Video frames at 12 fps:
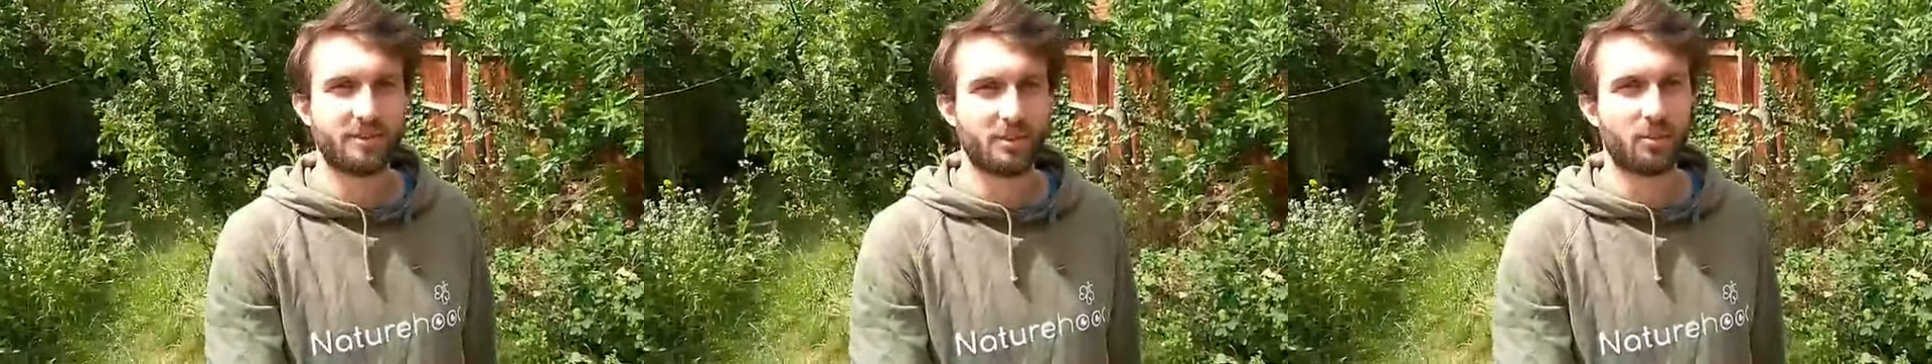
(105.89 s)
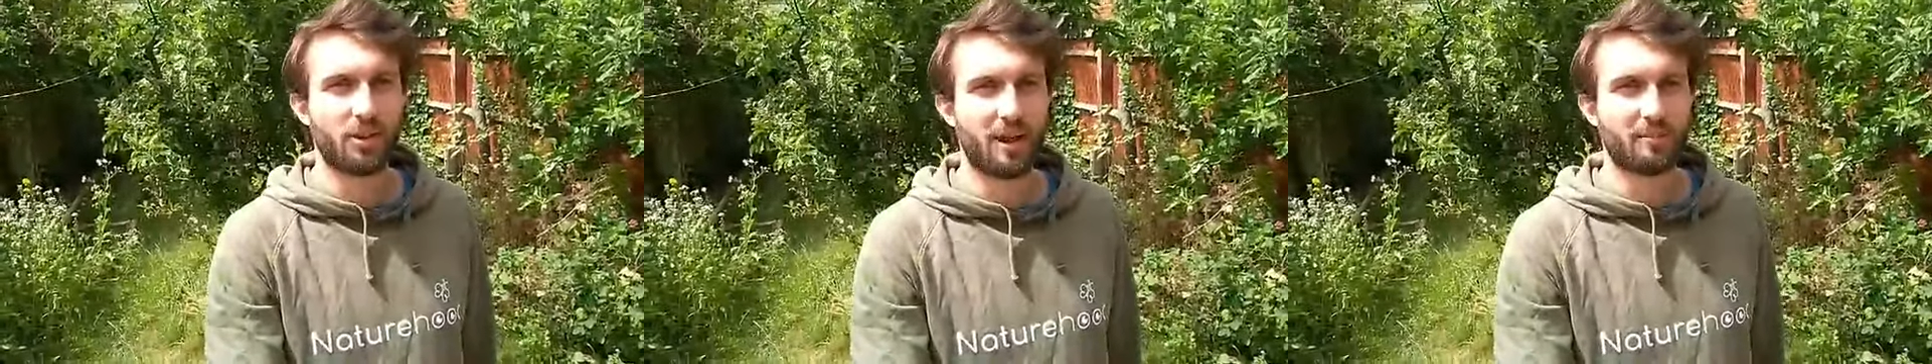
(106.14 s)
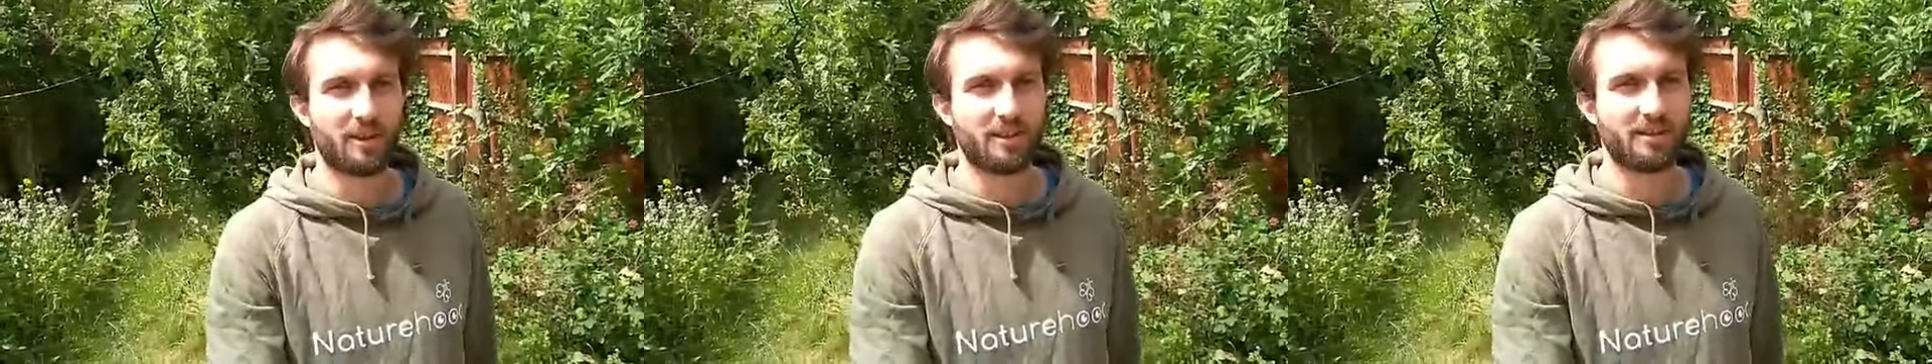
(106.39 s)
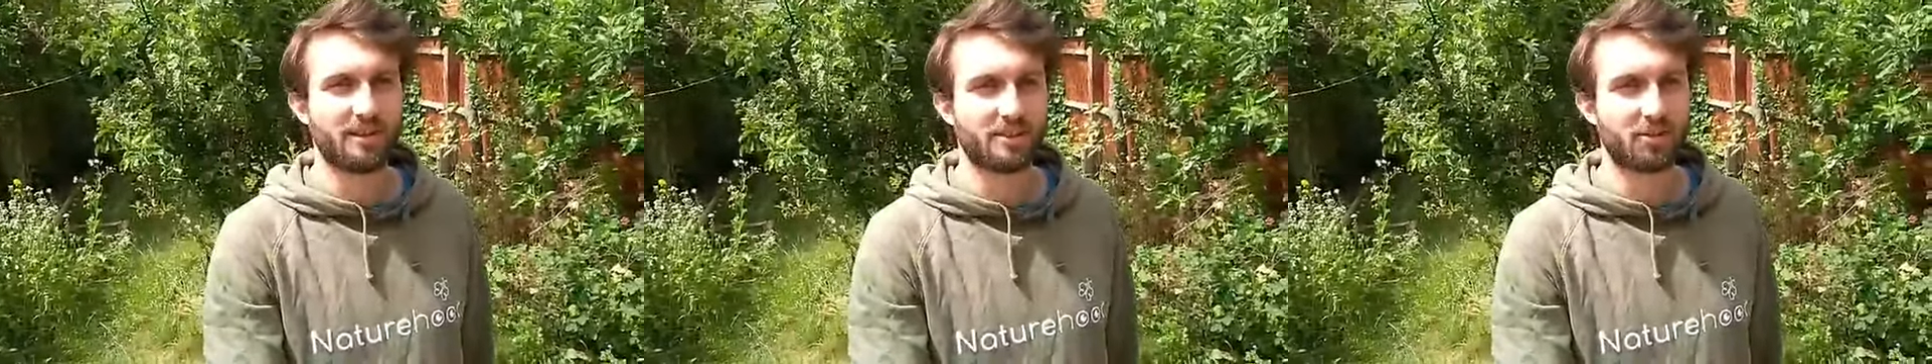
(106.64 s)
means is
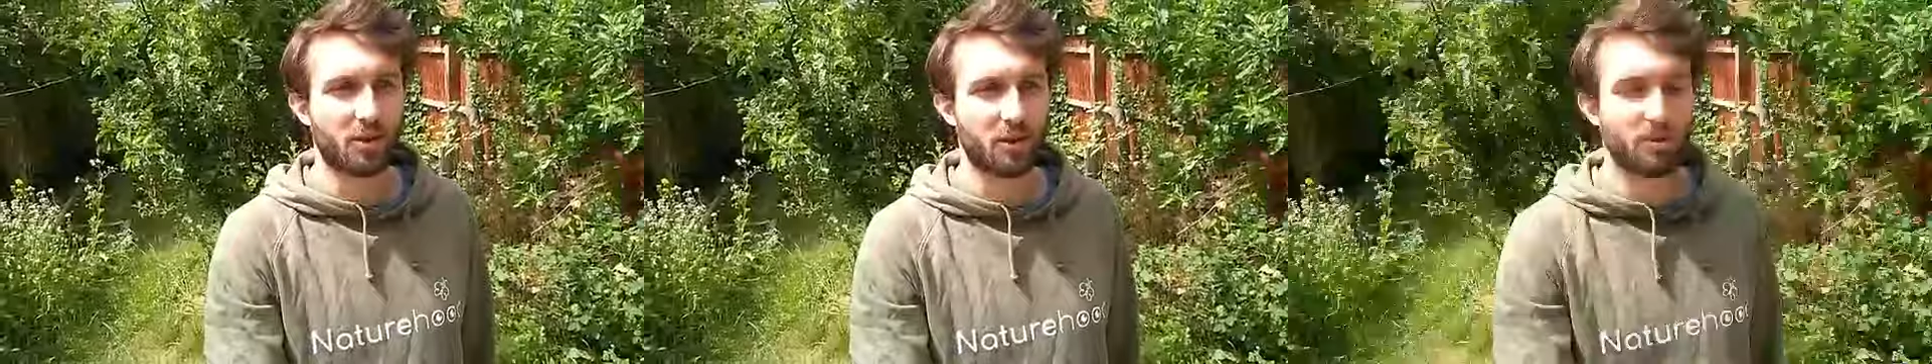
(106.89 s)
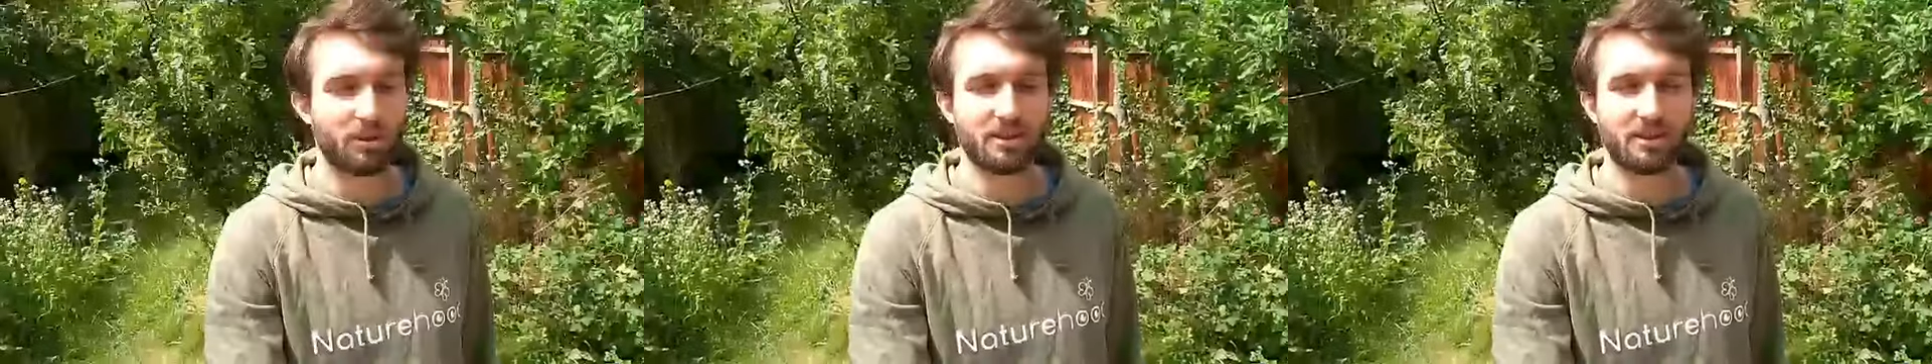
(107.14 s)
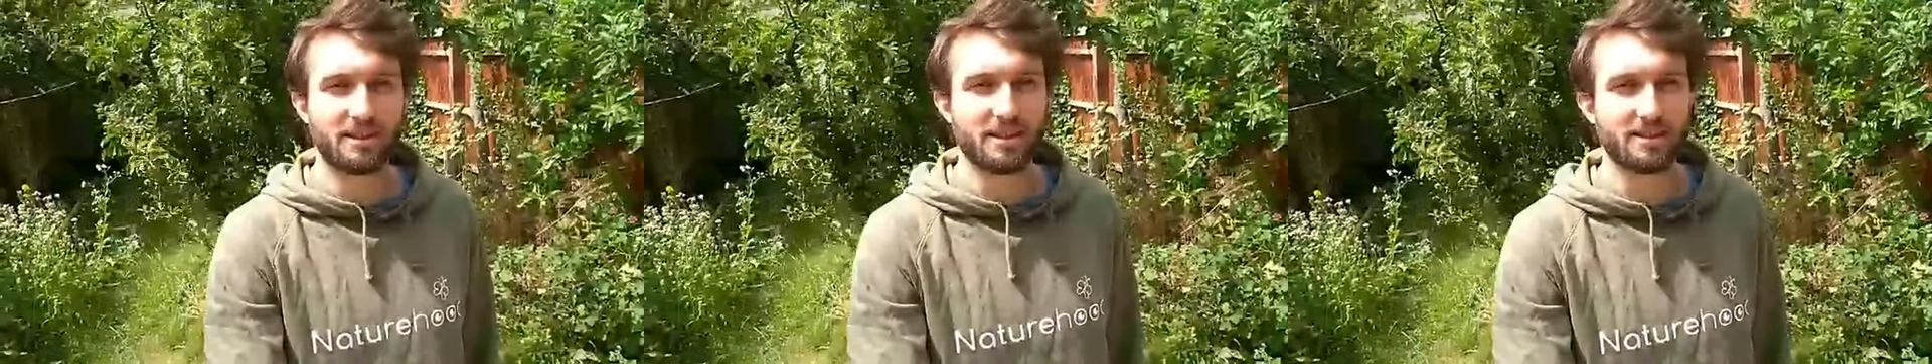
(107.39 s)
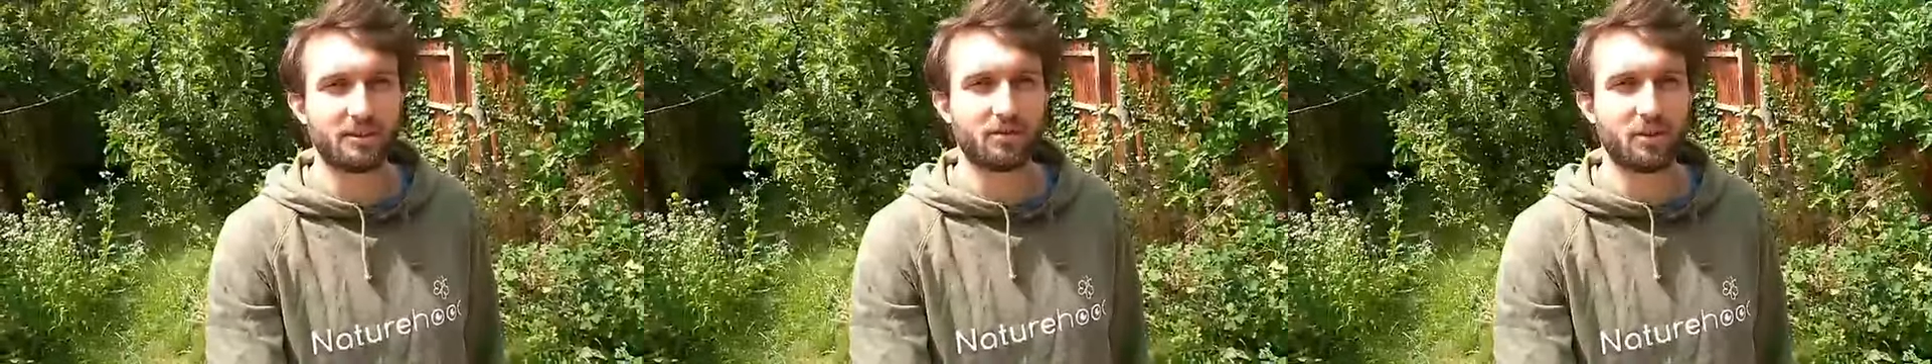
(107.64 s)
trying to build a sense of
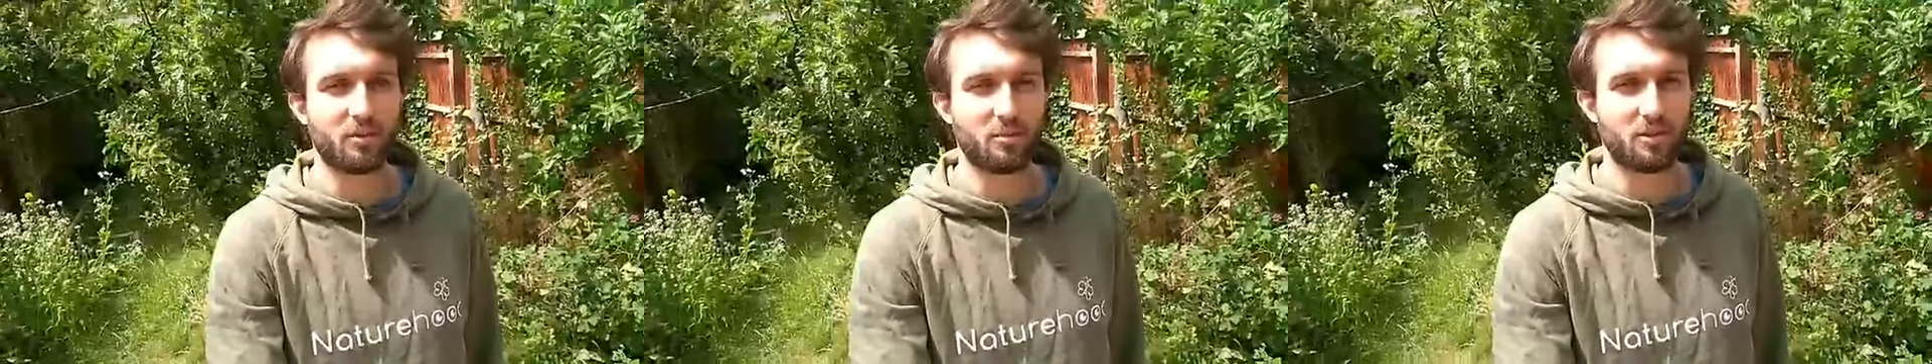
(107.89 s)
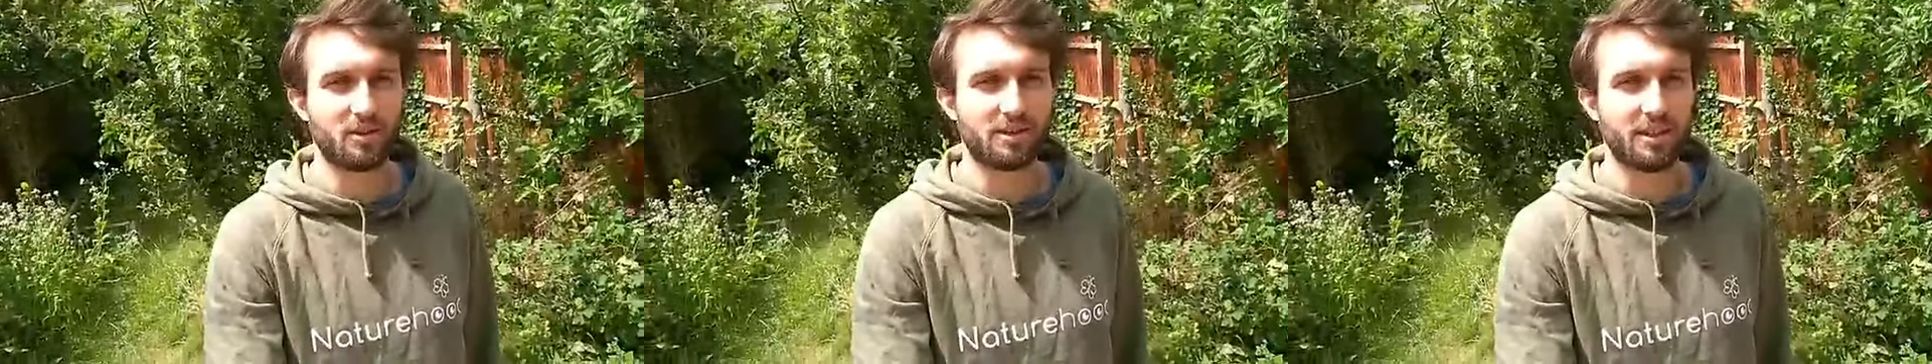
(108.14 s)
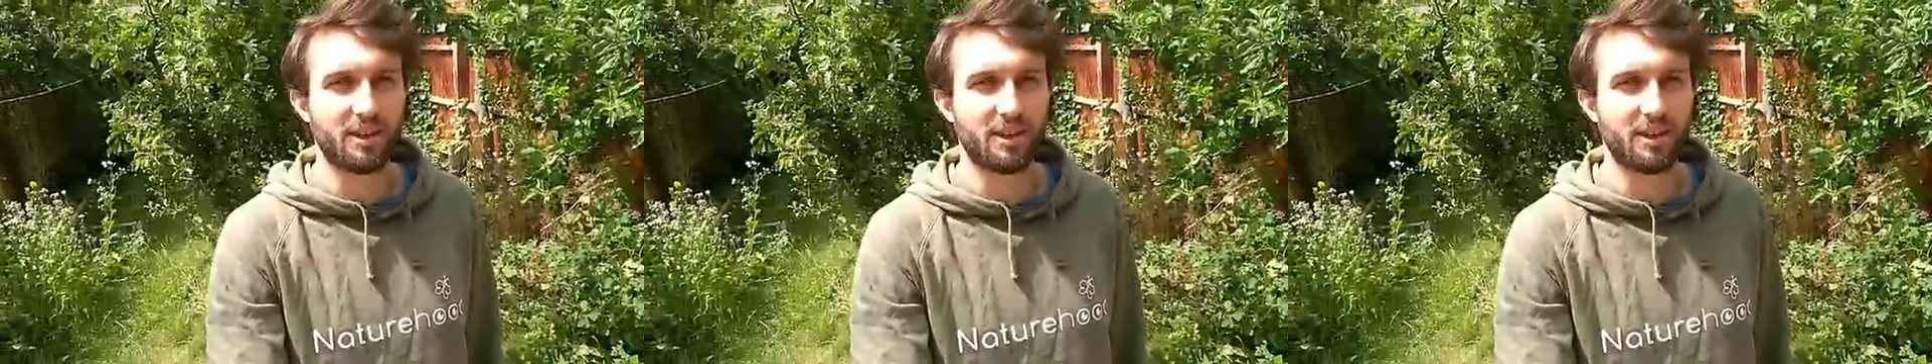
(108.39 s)
community